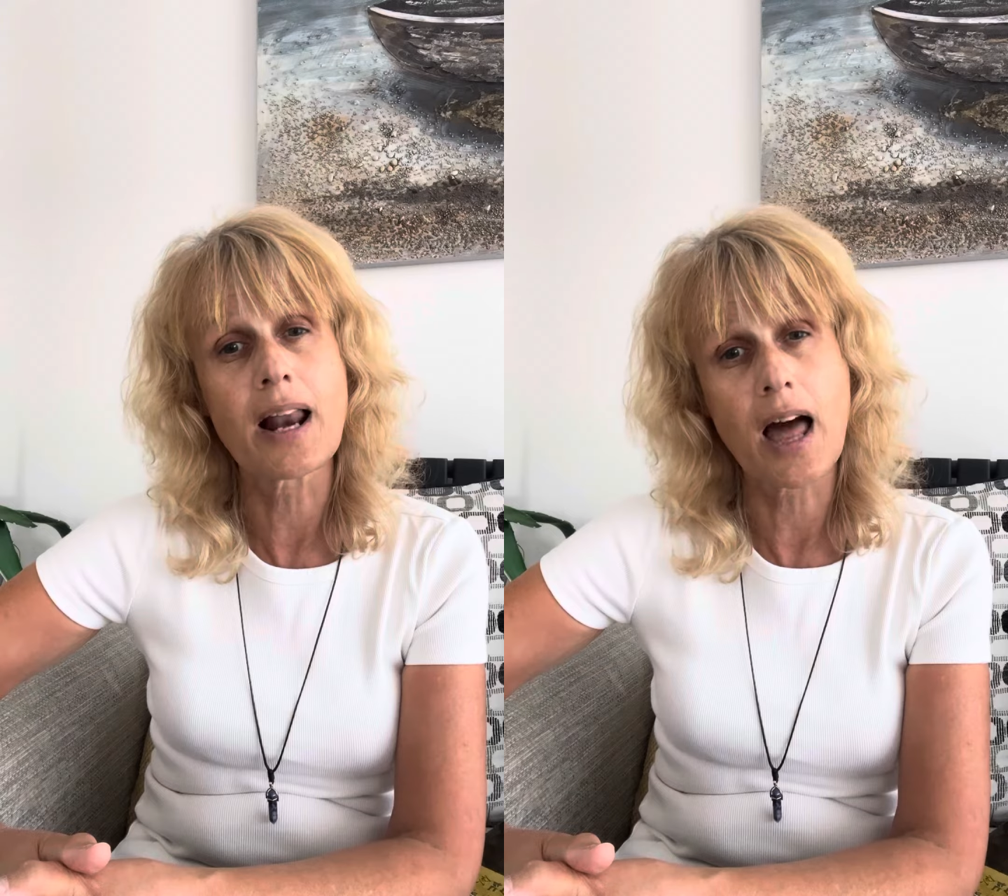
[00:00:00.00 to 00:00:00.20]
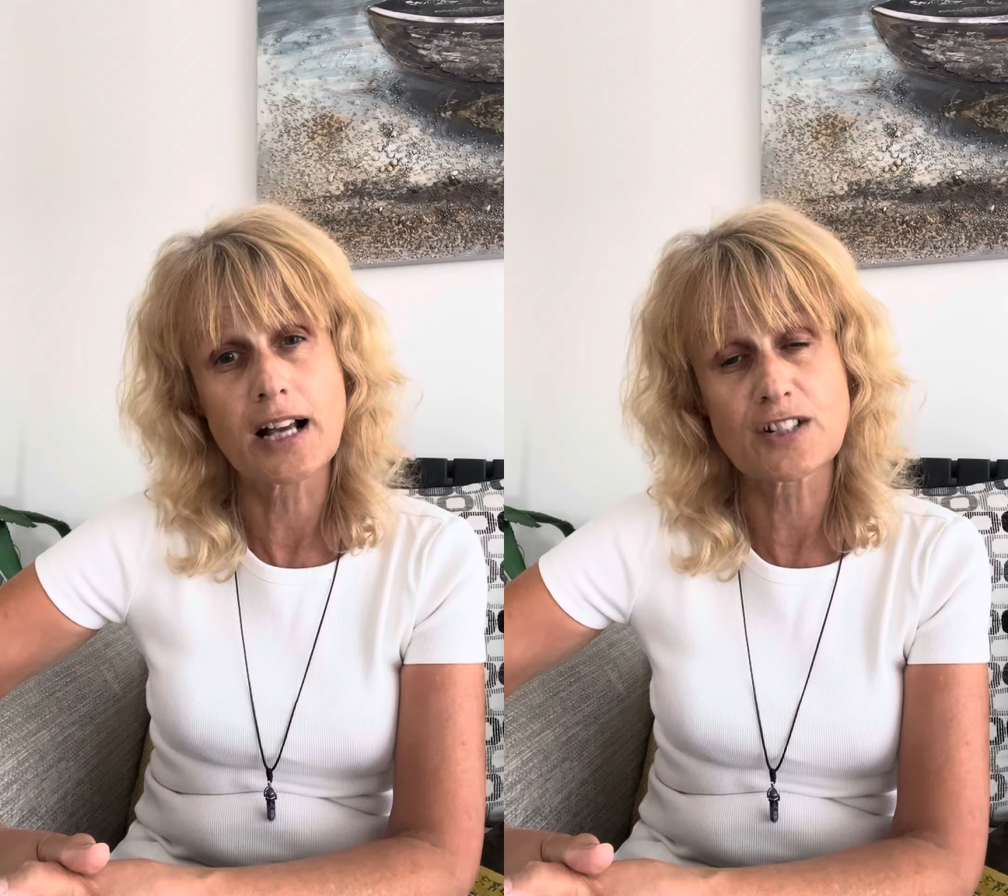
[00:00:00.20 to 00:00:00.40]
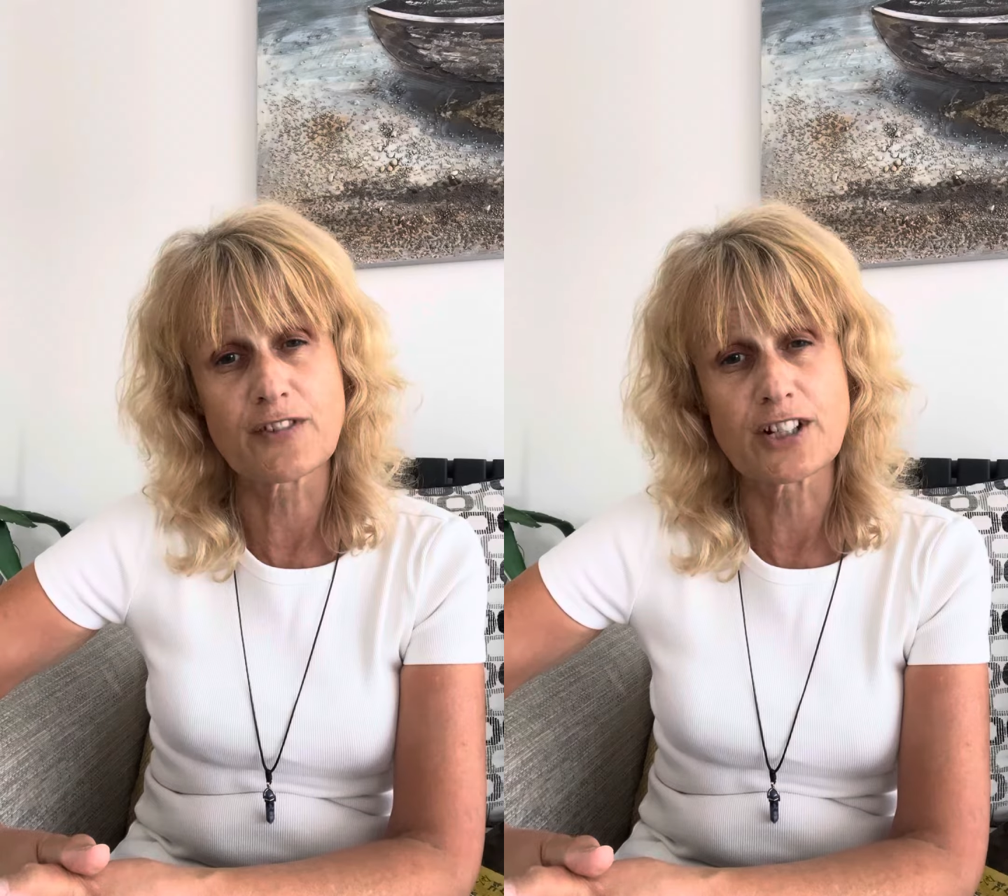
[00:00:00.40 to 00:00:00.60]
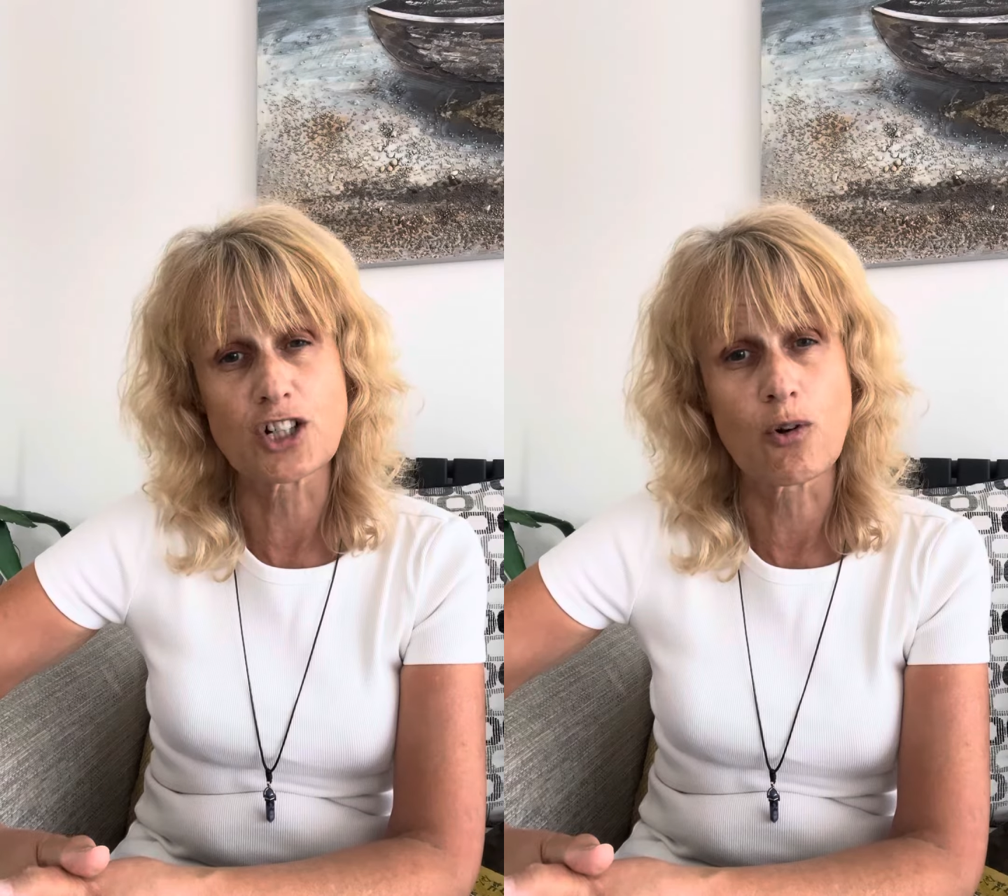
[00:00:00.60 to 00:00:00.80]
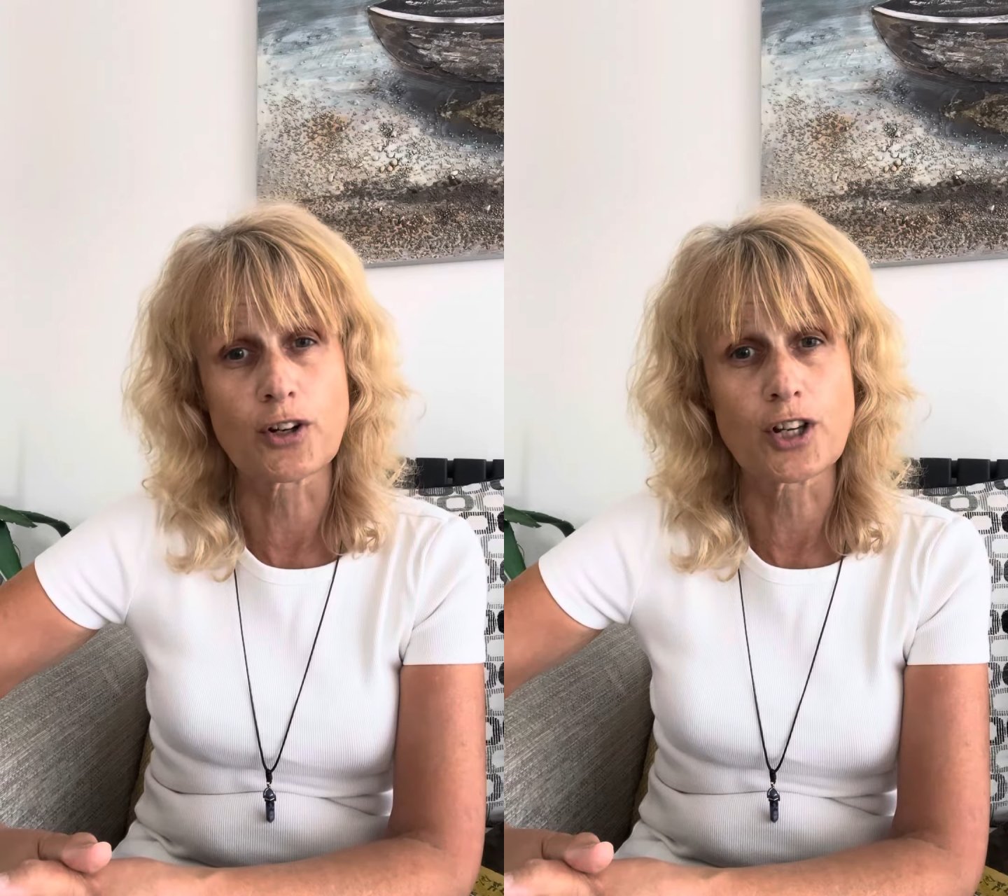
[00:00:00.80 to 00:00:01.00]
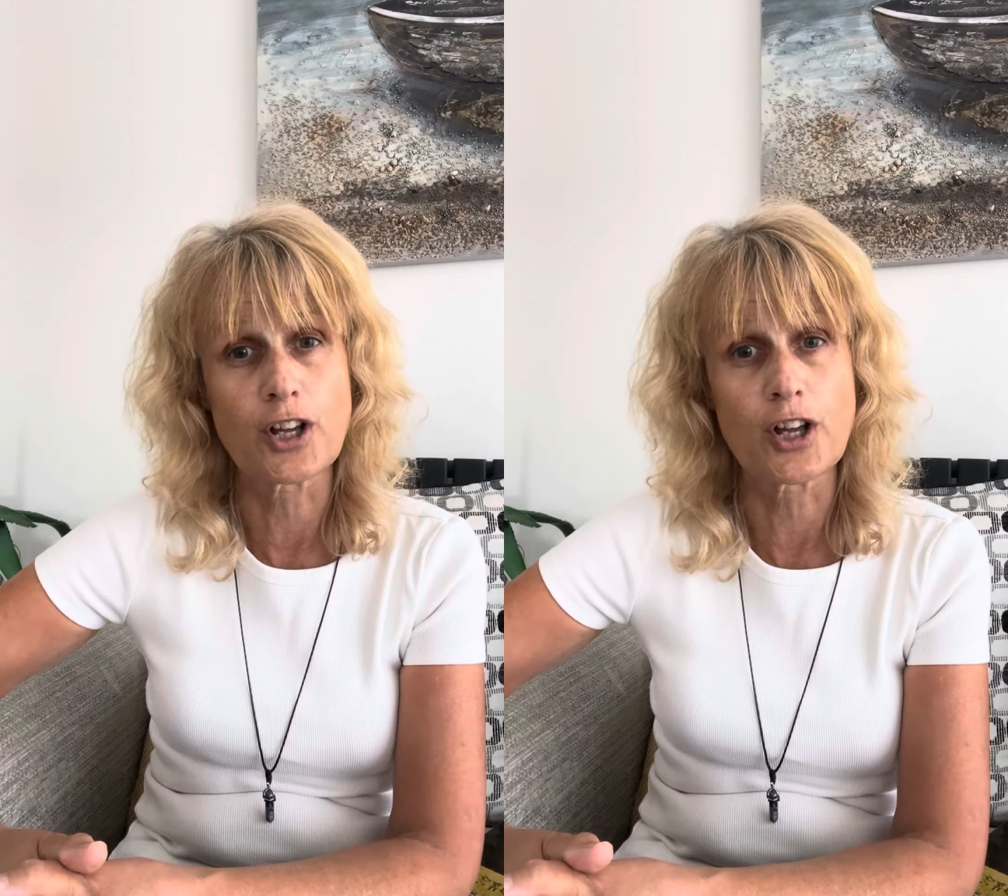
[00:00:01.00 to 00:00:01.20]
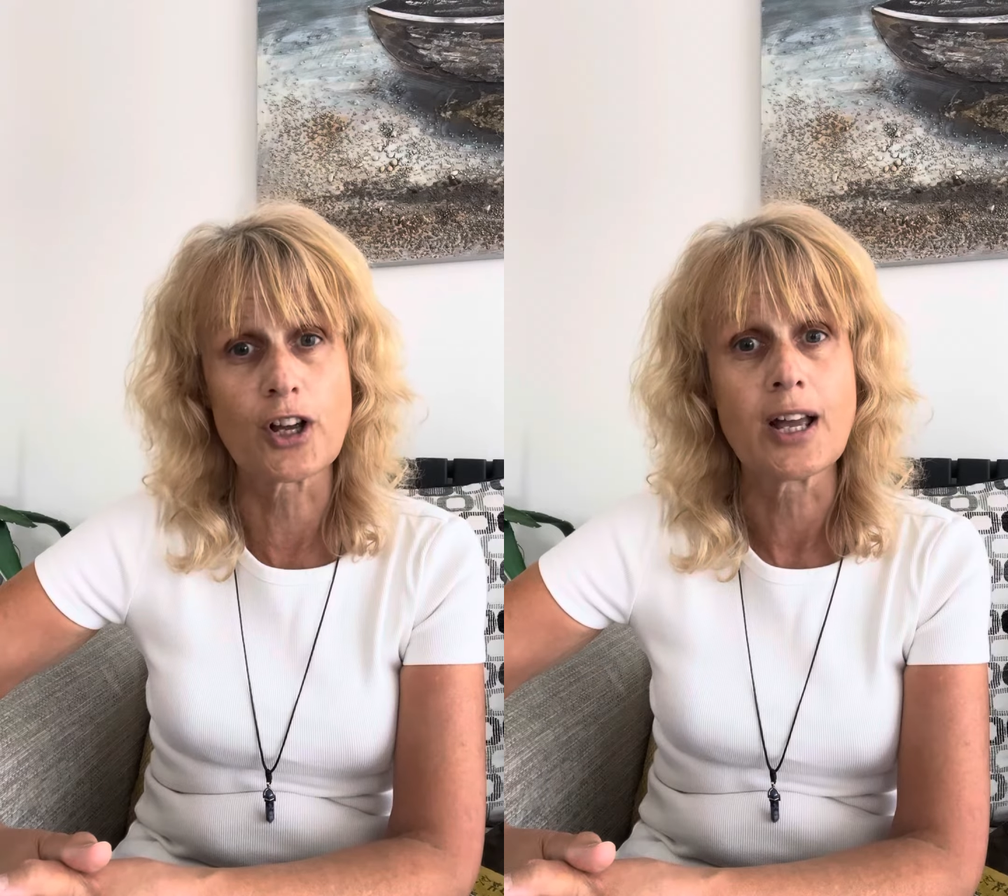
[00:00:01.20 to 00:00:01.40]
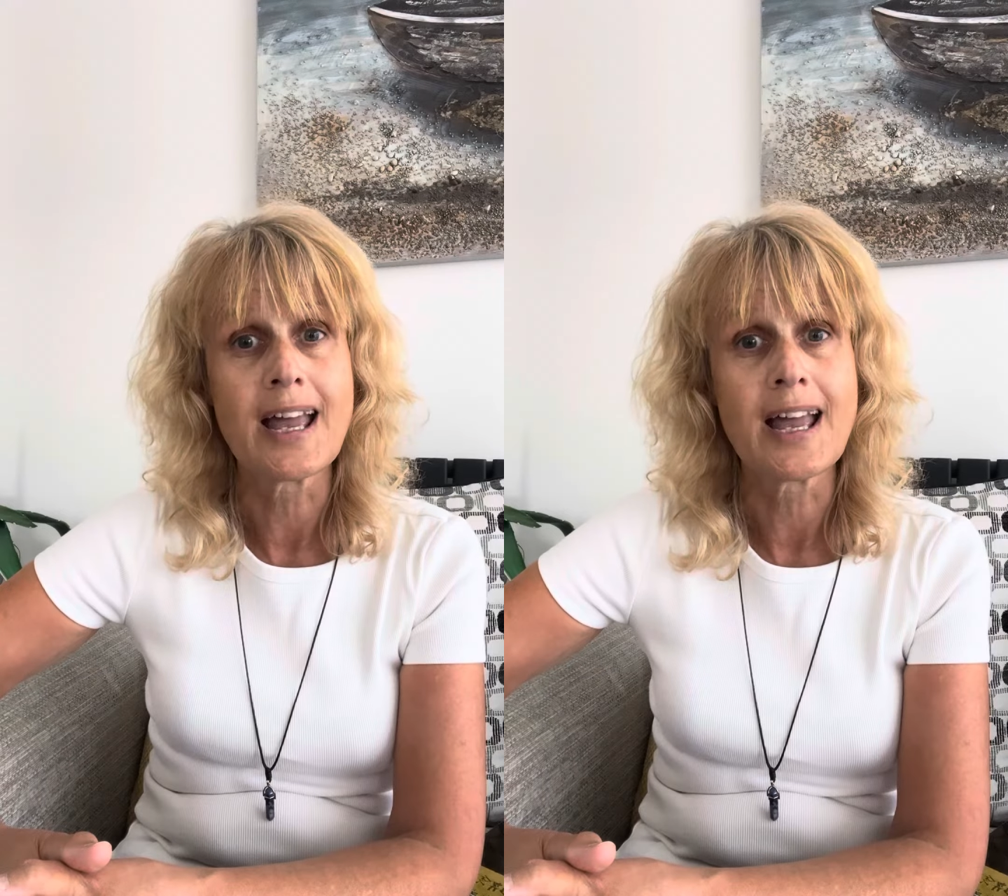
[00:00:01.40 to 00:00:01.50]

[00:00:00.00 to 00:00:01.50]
last video on here